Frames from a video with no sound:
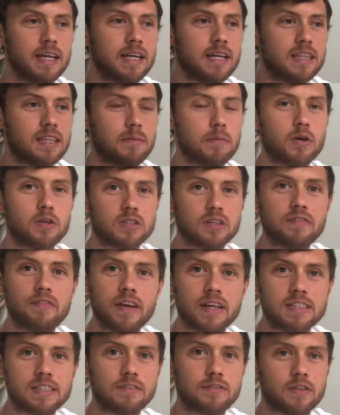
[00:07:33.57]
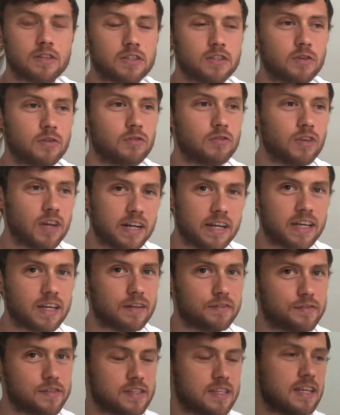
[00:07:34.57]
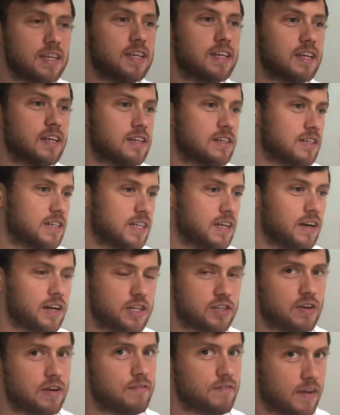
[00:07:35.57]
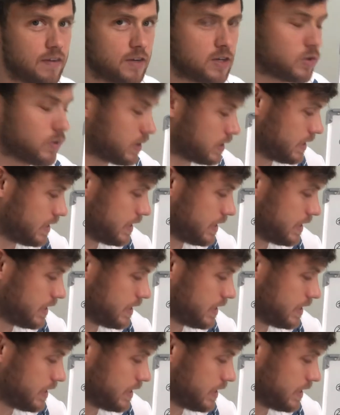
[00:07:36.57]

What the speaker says: the most effective because you're really going to fatigue and dehydrate very quickly.